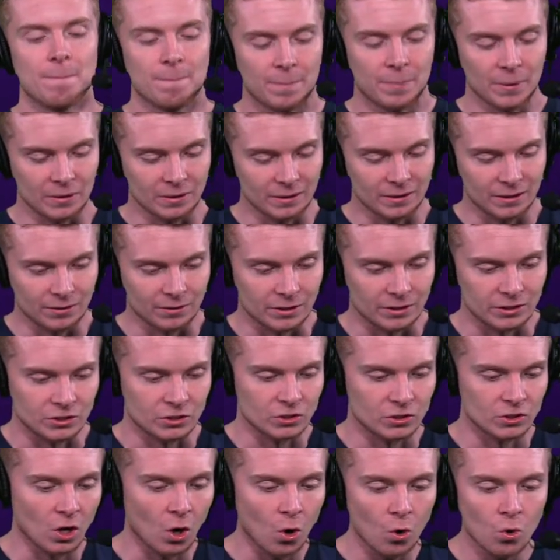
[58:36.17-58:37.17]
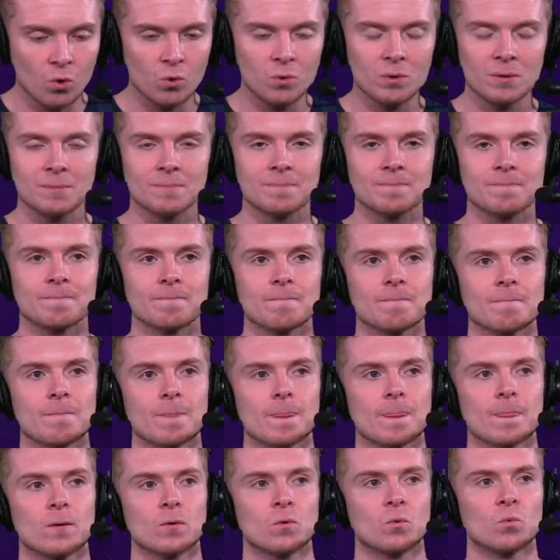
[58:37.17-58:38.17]
But there is no
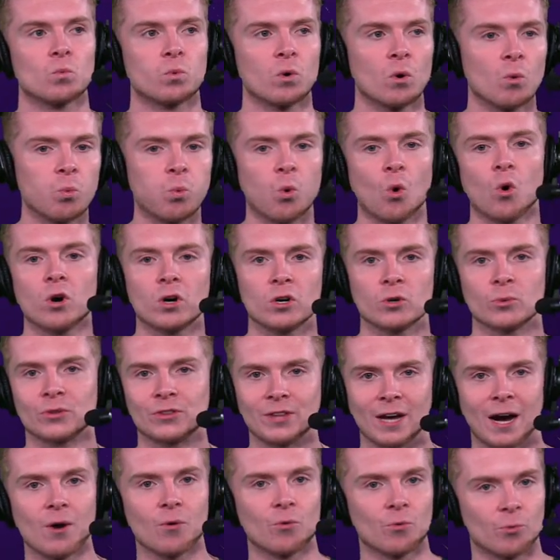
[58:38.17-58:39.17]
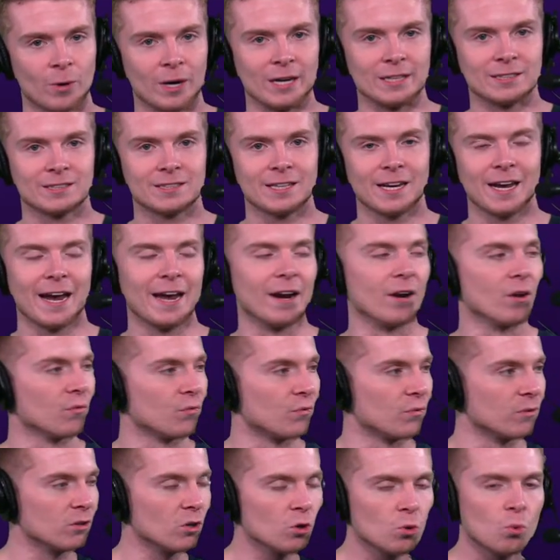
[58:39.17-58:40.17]
reward without risk. And
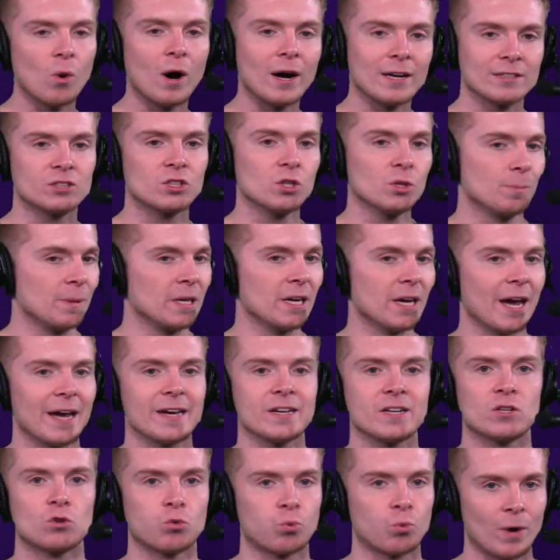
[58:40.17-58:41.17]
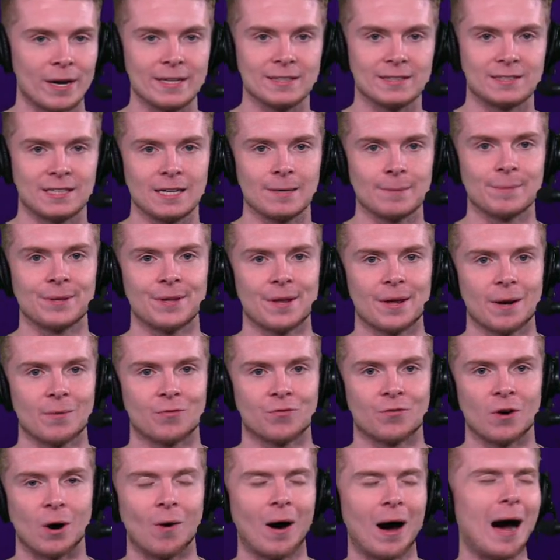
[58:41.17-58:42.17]
if you want to be a great team in the
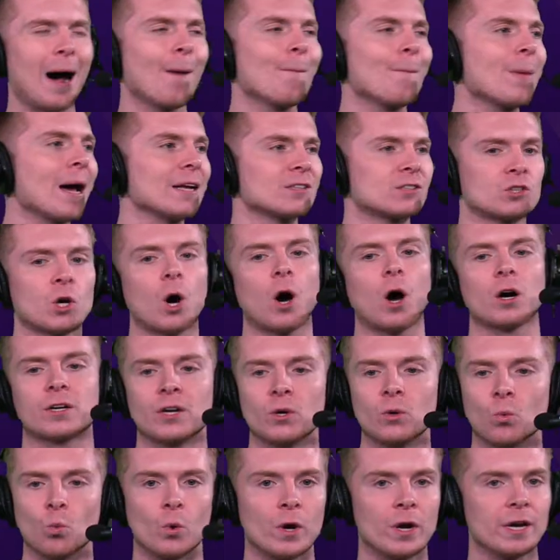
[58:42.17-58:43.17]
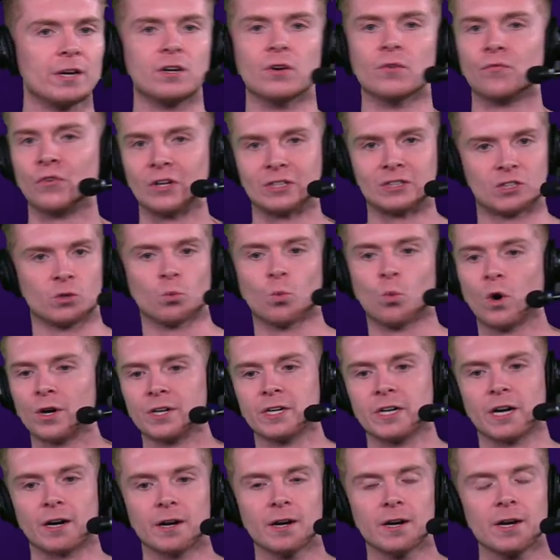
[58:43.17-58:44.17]
NFL, I'm not talking win a division
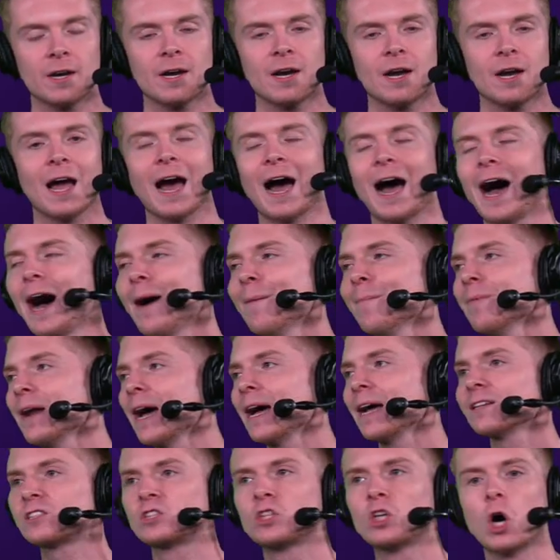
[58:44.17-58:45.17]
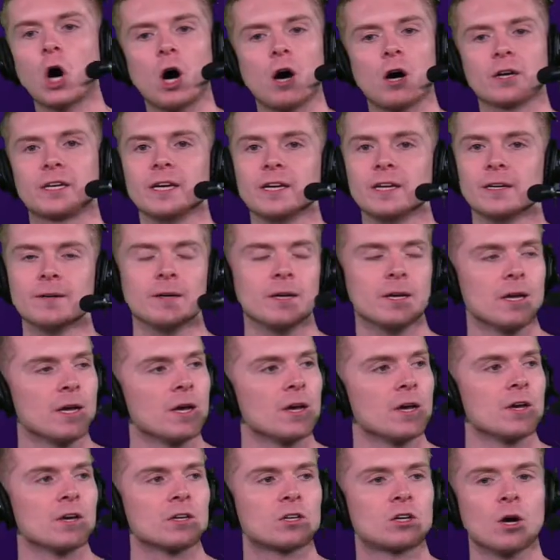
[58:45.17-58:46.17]
one year. I'm not talking
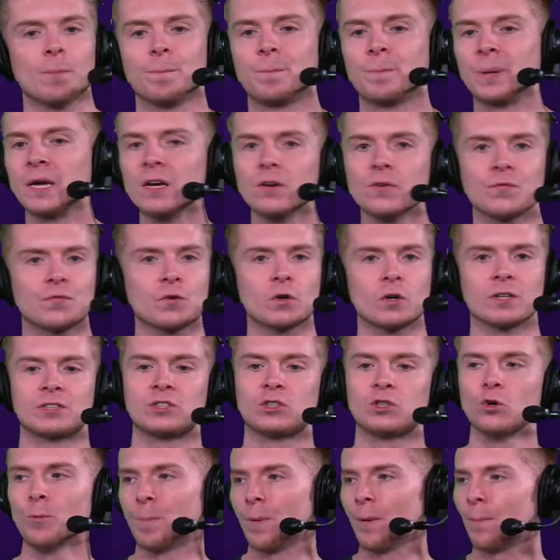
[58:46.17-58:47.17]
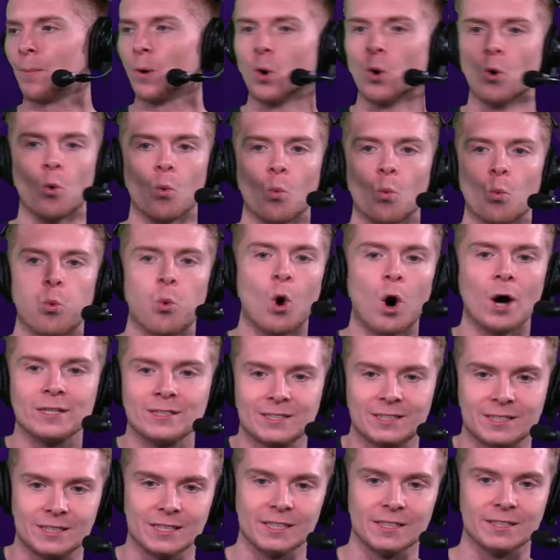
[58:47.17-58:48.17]
compete for a Super Bowl
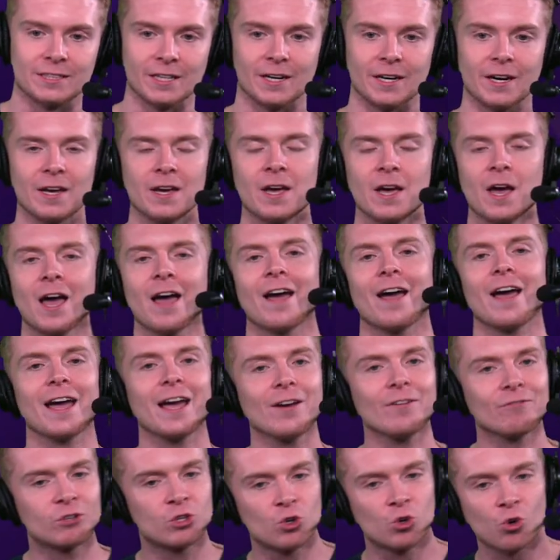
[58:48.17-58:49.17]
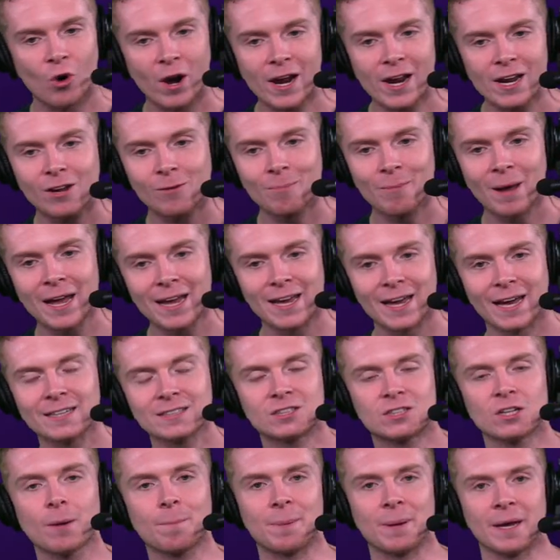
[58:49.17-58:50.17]
one season. If Drake Maye
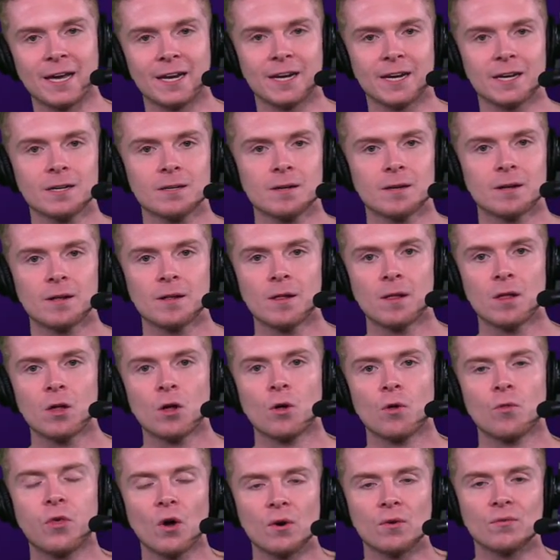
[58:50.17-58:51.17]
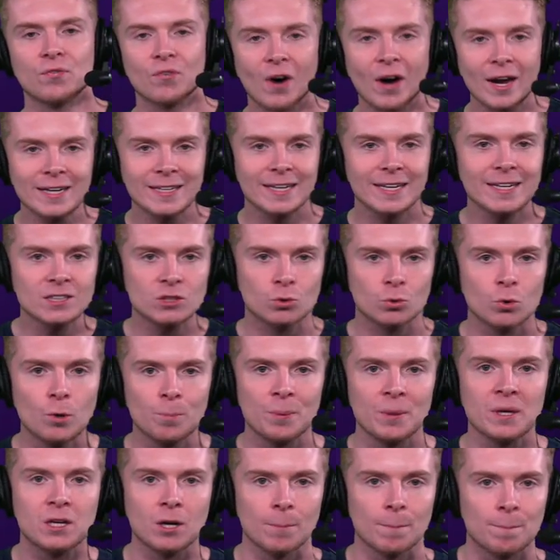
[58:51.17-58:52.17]
ends up hitting, the Vikings will
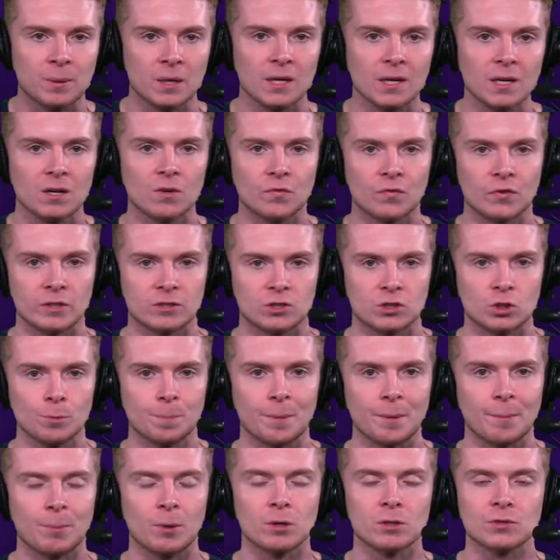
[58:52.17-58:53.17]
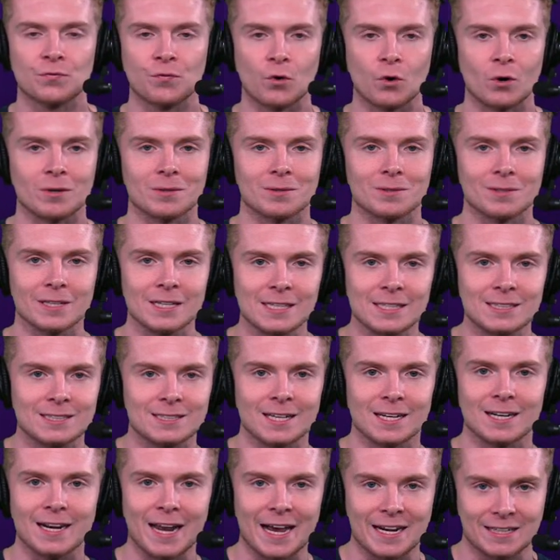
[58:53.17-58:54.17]
be competing for Super Bowls for at least
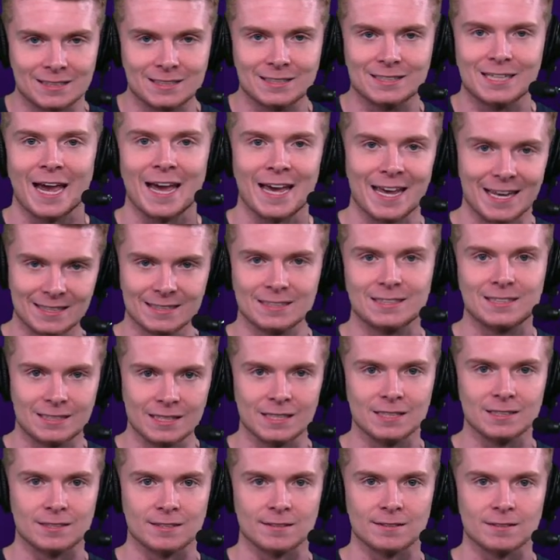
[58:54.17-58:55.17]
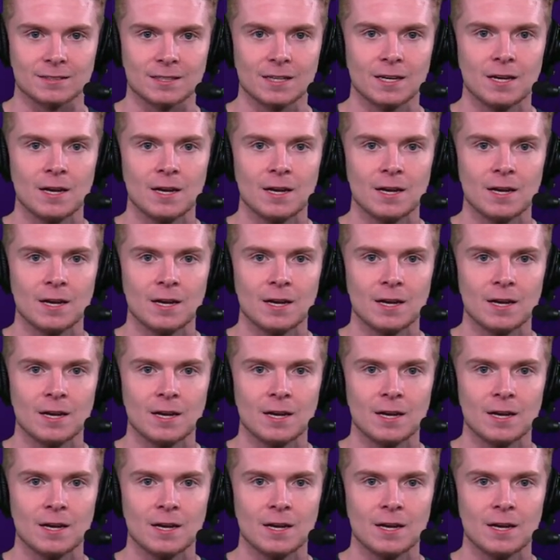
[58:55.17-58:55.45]
the next 10 seasons.